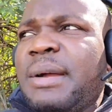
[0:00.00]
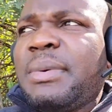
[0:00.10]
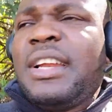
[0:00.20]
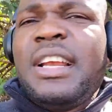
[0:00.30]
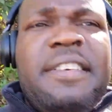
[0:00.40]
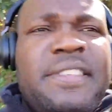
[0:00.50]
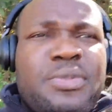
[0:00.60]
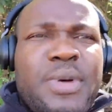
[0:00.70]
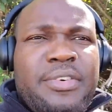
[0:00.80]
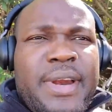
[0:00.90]
I'm gonna leave
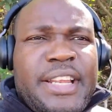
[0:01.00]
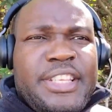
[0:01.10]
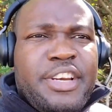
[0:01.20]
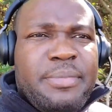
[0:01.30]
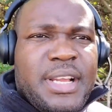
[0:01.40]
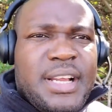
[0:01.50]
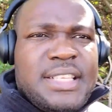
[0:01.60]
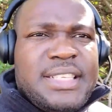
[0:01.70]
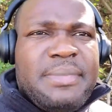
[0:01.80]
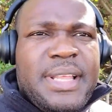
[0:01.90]
this one right here
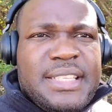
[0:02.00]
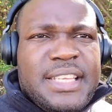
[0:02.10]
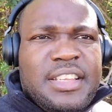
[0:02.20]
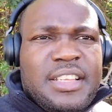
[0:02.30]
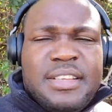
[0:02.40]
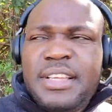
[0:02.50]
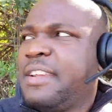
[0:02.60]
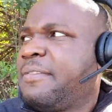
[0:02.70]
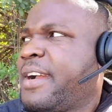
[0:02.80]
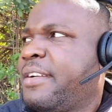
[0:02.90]
because I'm not in the
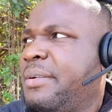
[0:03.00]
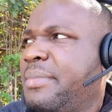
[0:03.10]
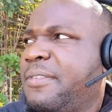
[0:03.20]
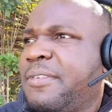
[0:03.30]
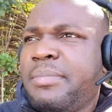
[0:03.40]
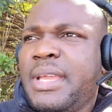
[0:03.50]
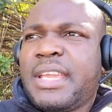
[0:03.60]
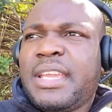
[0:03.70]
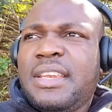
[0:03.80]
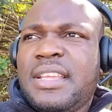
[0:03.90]
environment for
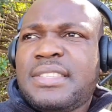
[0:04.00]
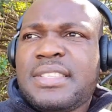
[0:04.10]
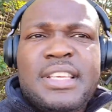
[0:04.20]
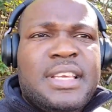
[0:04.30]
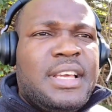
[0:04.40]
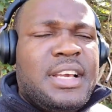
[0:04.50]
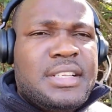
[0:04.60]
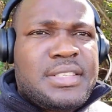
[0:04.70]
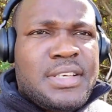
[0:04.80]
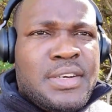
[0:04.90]
making this.
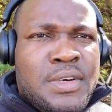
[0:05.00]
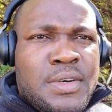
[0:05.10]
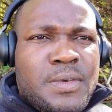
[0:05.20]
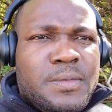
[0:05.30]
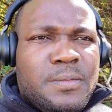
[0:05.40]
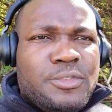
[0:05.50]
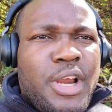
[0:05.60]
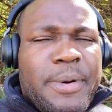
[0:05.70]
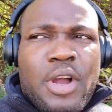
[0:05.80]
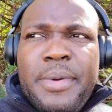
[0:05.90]
So
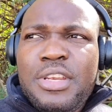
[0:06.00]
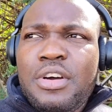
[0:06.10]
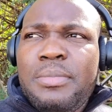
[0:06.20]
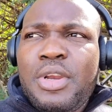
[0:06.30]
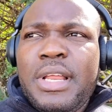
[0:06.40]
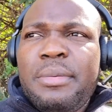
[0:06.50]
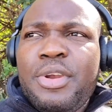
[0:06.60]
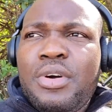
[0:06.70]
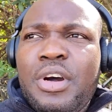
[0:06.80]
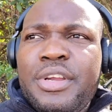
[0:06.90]
drop a comment down below and let
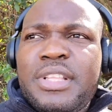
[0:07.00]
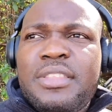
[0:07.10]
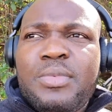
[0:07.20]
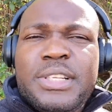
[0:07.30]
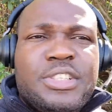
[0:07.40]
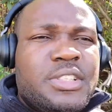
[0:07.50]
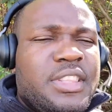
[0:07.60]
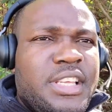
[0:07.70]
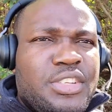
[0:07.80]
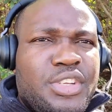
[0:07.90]
me know what you
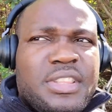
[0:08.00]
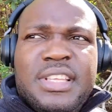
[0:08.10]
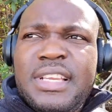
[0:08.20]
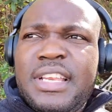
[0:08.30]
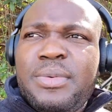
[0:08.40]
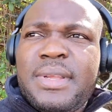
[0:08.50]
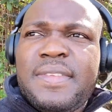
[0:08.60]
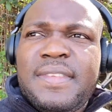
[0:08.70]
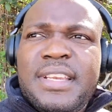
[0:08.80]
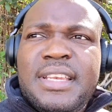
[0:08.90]
think. Do you think that the
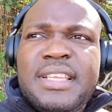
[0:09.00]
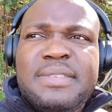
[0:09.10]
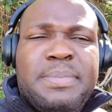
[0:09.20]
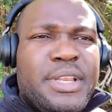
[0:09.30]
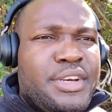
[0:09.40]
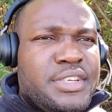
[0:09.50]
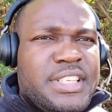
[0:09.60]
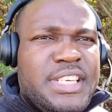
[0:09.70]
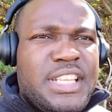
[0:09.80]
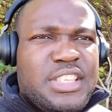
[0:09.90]
West Indies
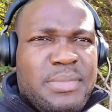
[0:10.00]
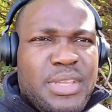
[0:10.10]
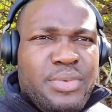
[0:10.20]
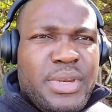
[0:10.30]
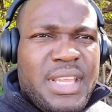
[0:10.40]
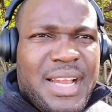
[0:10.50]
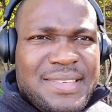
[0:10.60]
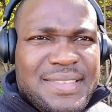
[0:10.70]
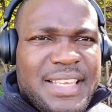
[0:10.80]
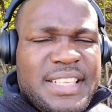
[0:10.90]
players need to be
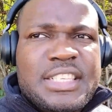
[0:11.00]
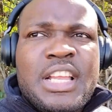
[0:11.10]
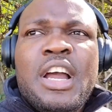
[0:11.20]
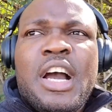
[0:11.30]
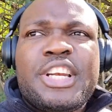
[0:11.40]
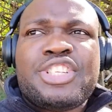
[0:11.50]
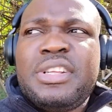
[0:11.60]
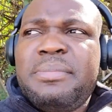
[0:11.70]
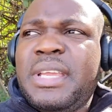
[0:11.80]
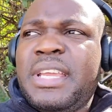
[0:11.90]
reassessed, or
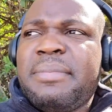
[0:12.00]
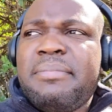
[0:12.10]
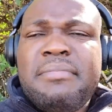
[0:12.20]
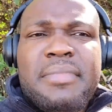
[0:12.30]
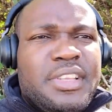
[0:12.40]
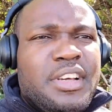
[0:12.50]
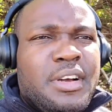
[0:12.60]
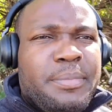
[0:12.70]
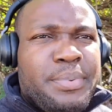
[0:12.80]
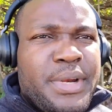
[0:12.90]
should it be
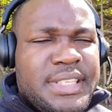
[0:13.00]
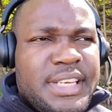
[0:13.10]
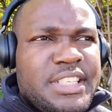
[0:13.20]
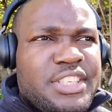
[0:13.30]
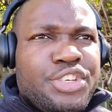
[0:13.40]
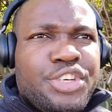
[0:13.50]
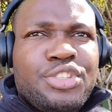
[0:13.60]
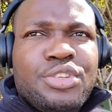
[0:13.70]
the president's turn